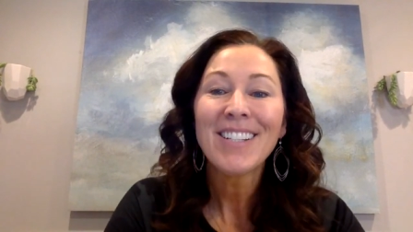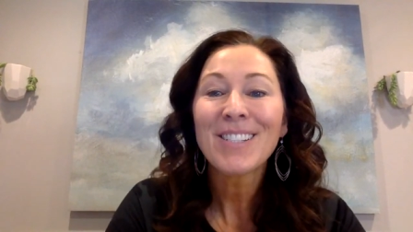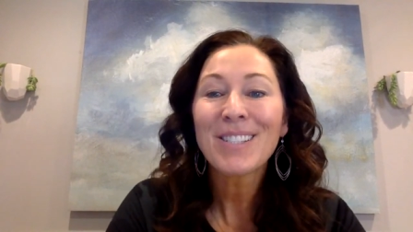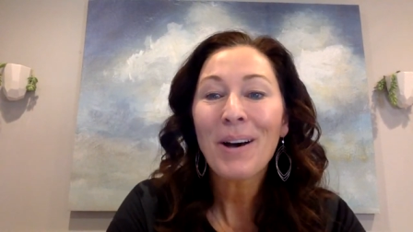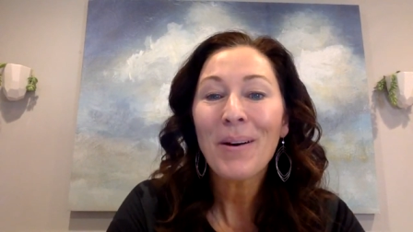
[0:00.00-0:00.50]

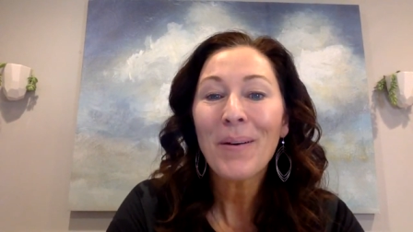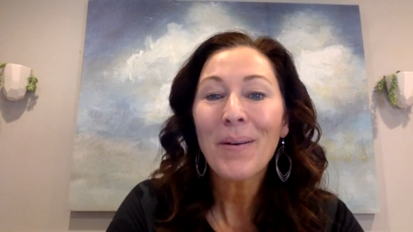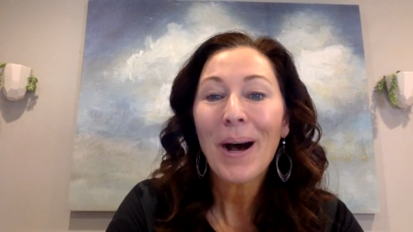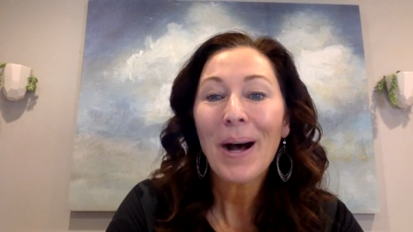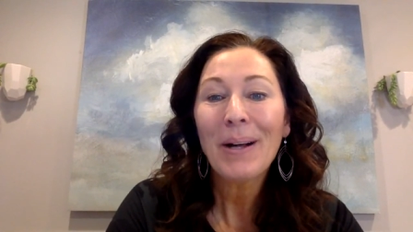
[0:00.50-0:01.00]

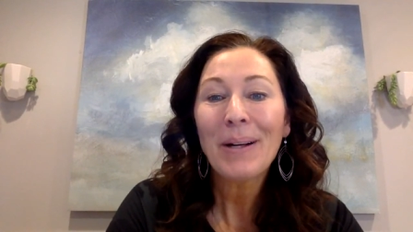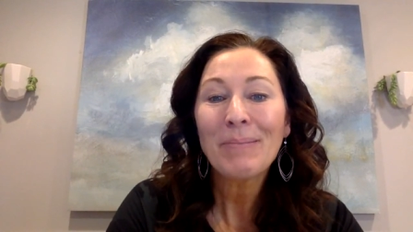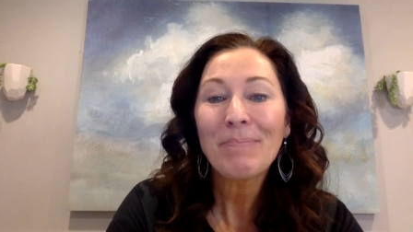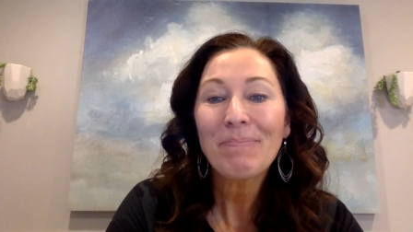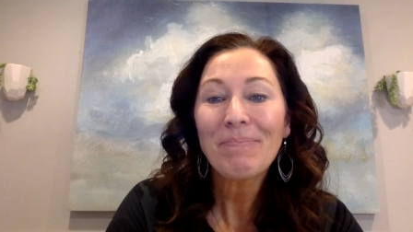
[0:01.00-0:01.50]
So,
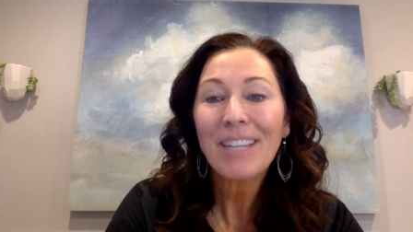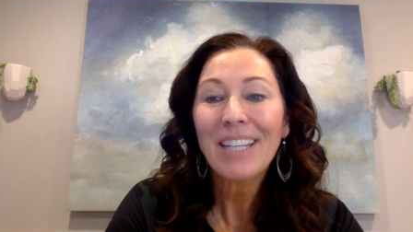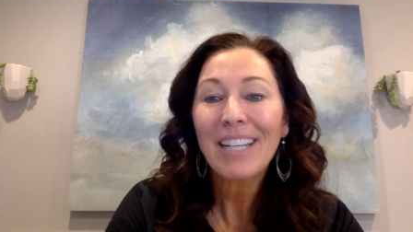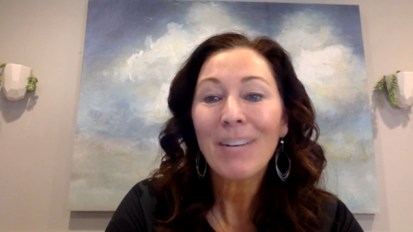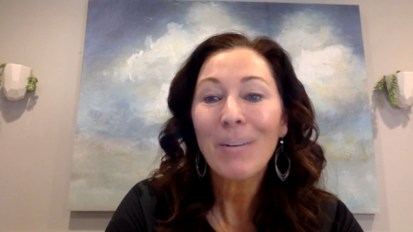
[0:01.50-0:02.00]

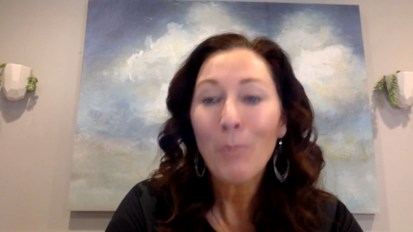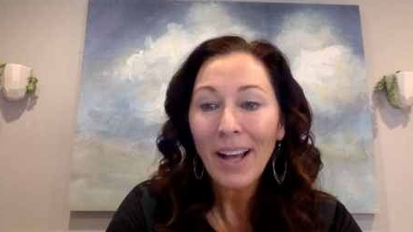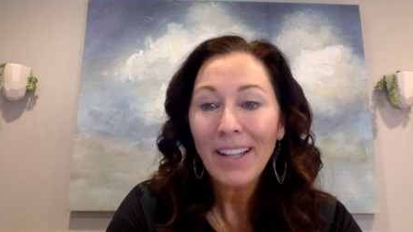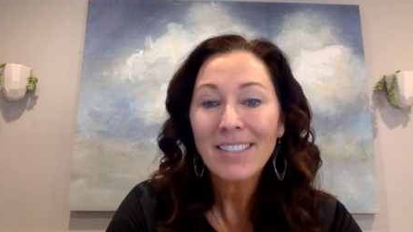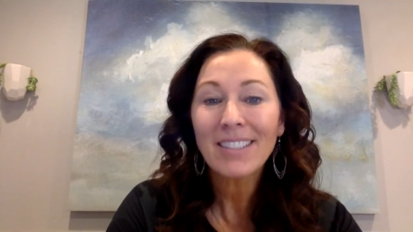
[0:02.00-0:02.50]

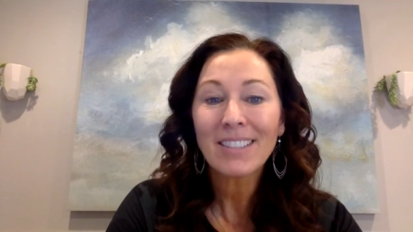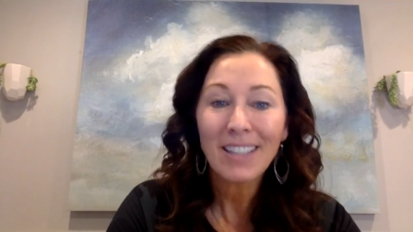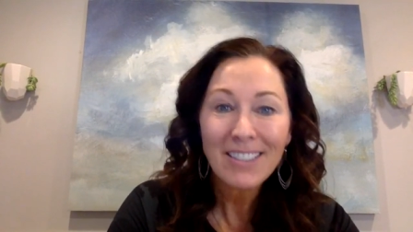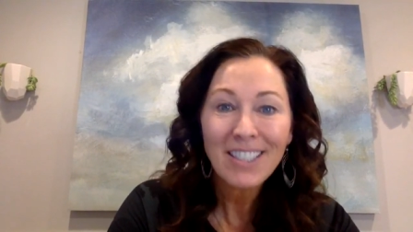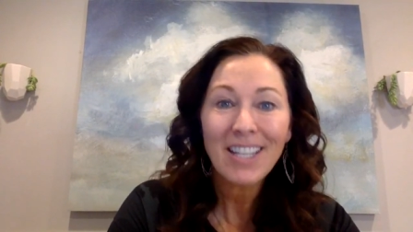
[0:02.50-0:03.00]

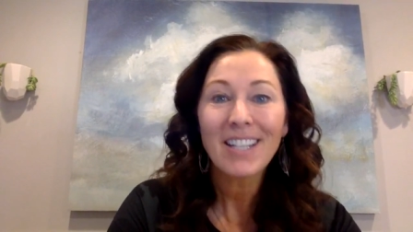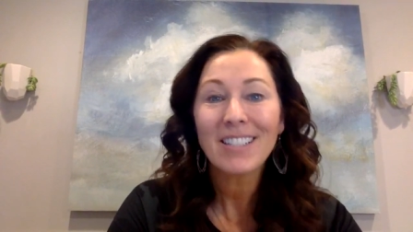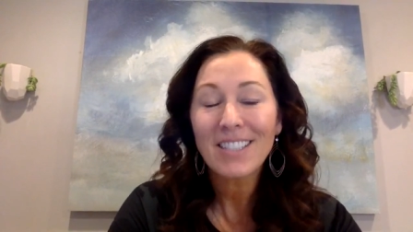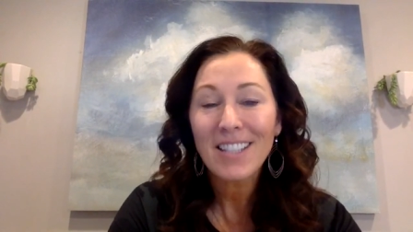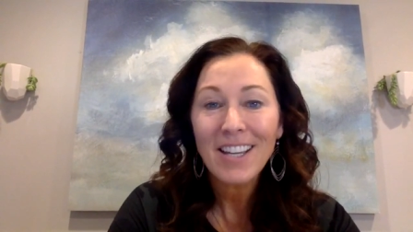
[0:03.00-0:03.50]
let's get
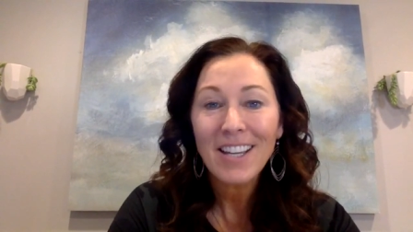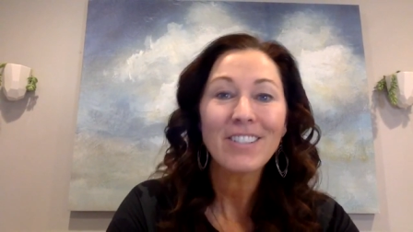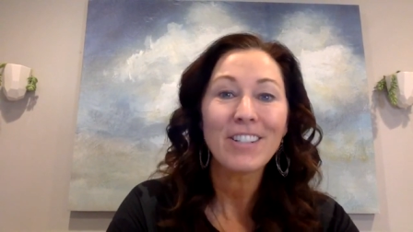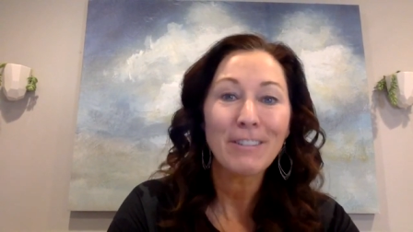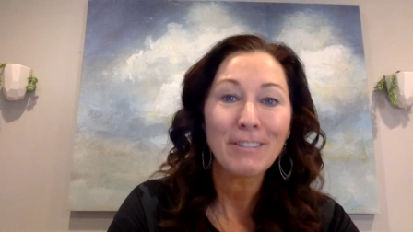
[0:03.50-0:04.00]
into the
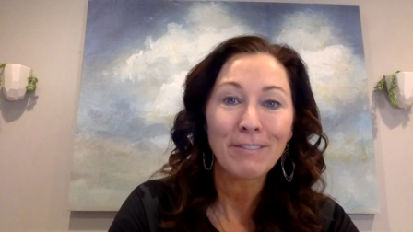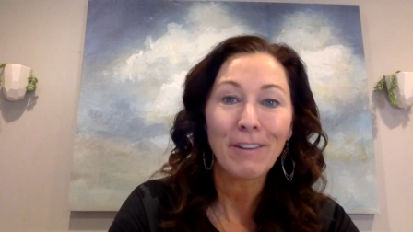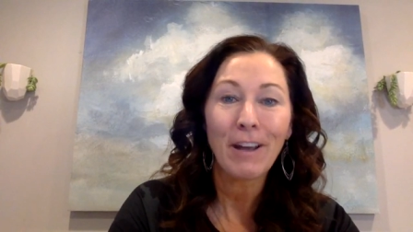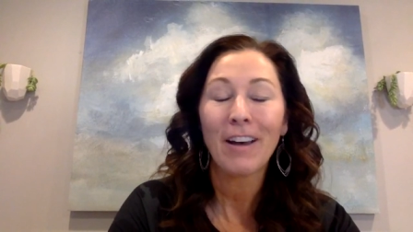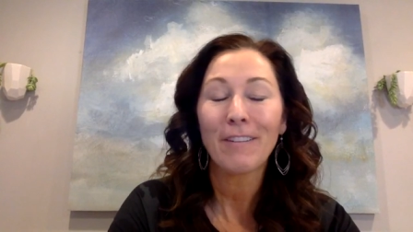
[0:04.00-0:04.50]
energy
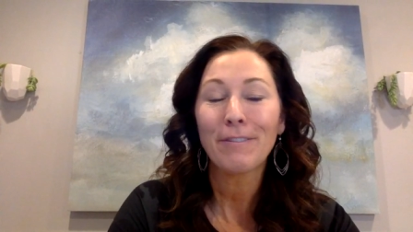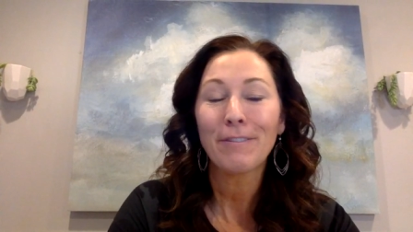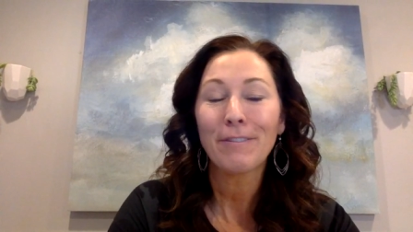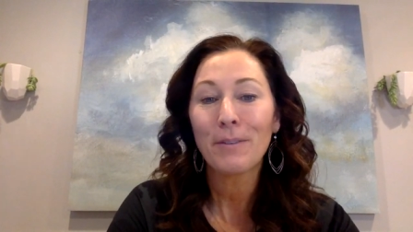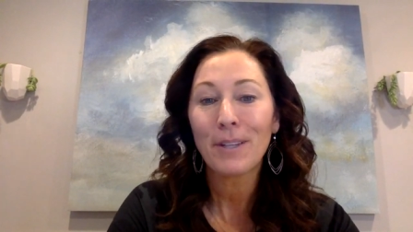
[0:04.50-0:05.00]
for
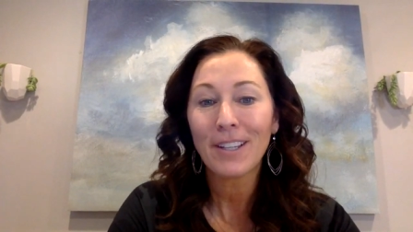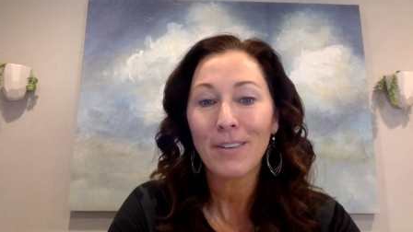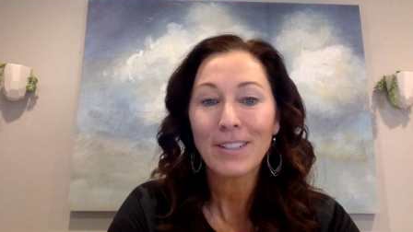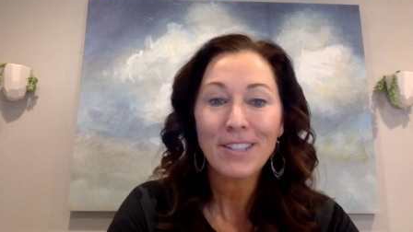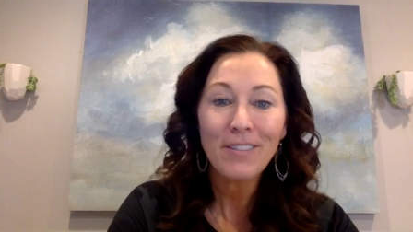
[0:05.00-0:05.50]
the week.
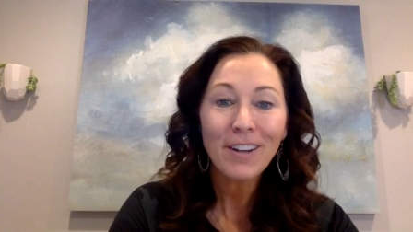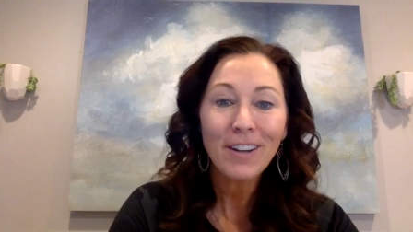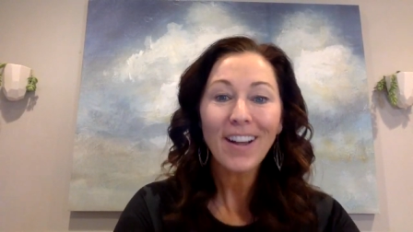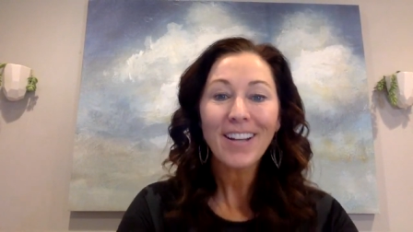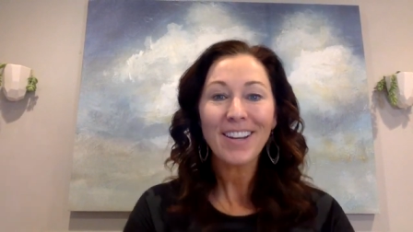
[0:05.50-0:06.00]
What's going
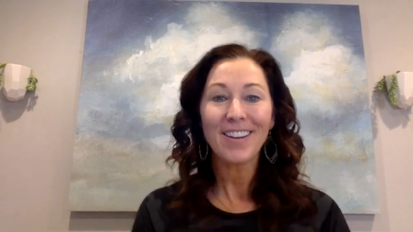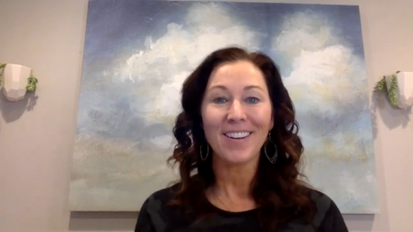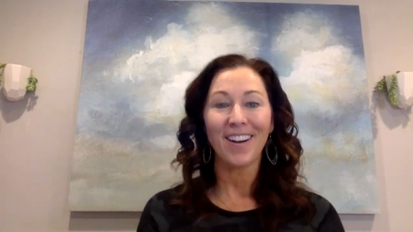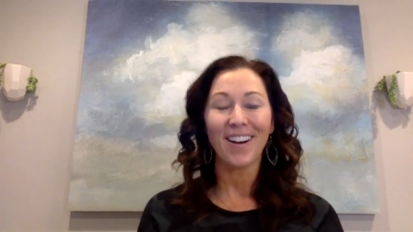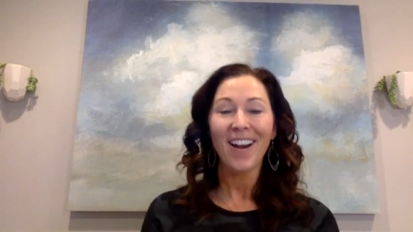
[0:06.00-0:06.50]
on
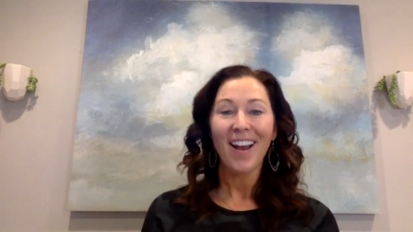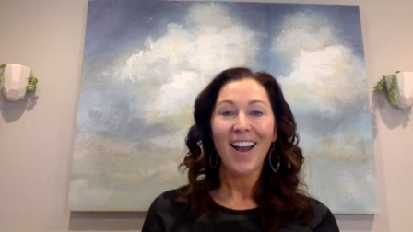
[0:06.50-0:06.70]
here?